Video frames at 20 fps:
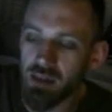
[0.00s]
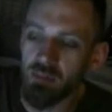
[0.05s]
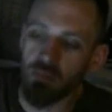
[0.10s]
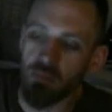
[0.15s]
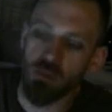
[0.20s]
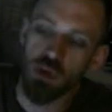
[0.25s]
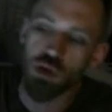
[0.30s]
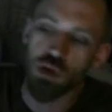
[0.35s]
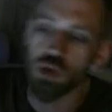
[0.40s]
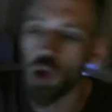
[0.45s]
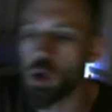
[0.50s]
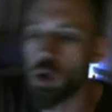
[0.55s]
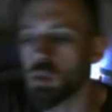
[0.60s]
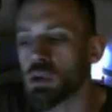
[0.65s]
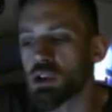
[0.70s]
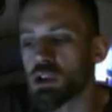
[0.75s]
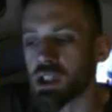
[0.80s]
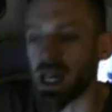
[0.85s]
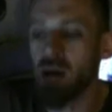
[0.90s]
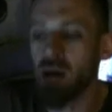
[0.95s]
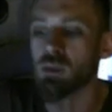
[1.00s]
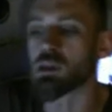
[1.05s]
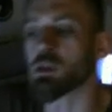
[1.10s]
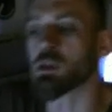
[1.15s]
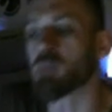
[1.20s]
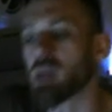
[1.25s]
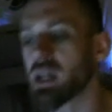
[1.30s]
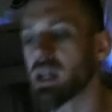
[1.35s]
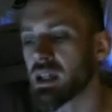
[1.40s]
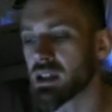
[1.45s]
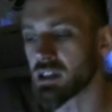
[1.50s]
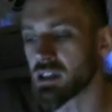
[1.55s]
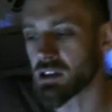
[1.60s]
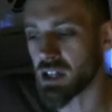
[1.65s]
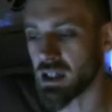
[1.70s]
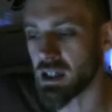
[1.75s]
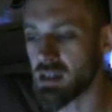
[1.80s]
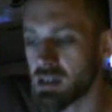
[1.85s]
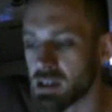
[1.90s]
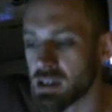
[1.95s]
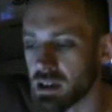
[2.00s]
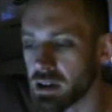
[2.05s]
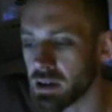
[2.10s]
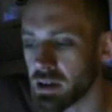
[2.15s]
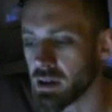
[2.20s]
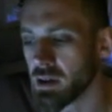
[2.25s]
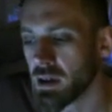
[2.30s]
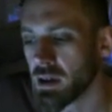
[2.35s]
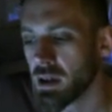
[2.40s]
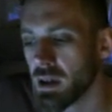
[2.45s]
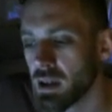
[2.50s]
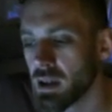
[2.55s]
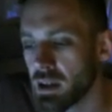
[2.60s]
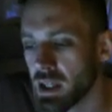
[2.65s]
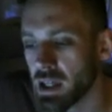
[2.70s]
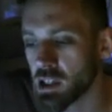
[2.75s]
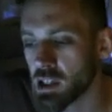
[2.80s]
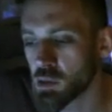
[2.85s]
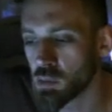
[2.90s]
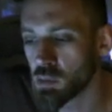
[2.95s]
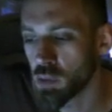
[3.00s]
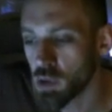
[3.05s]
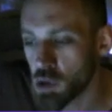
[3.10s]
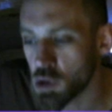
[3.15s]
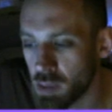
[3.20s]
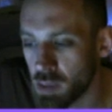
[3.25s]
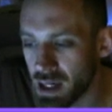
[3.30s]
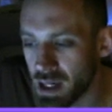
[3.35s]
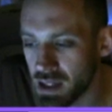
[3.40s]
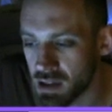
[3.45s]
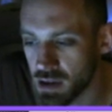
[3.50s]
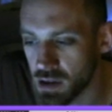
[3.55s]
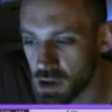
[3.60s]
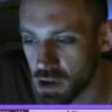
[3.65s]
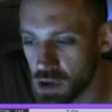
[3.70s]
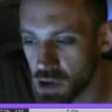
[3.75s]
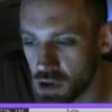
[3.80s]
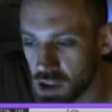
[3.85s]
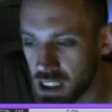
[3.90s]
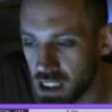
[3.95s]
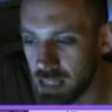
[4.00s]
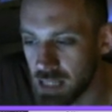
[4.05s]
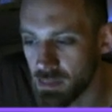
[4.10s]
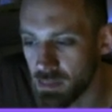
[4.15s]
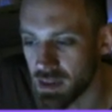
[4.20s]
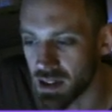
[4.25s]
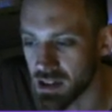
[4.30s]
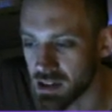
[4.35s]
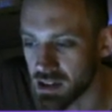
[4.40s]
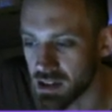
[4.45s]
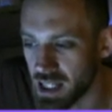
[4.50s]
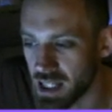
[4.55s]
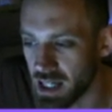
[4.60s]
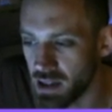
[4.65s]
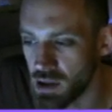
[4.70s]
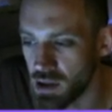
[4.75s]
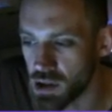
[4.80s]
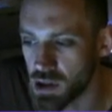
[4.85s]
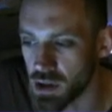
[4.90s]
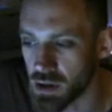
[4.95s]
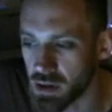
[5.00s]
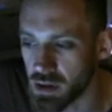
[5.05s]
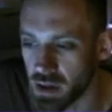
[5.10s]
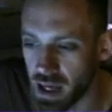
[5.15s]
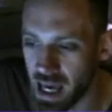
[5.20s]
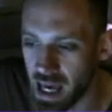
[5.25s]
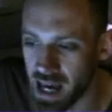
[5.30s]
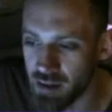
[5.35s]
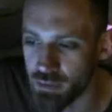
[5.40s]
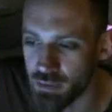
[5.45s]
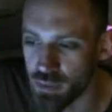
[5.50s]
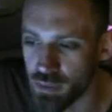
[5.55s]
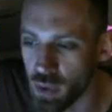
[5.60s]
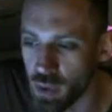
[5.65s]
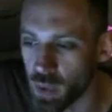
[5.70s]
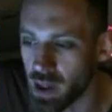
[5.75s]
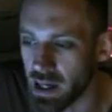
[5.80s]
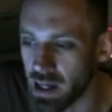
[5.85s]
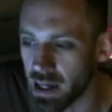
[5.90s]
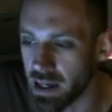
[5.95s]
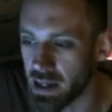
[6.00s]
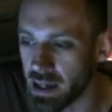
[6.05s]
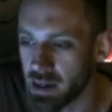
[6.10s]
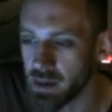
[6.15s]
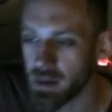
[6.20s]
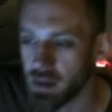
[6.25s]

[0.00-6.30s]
so much counterplay in the centre that it's much better to just keep this tension everywhere.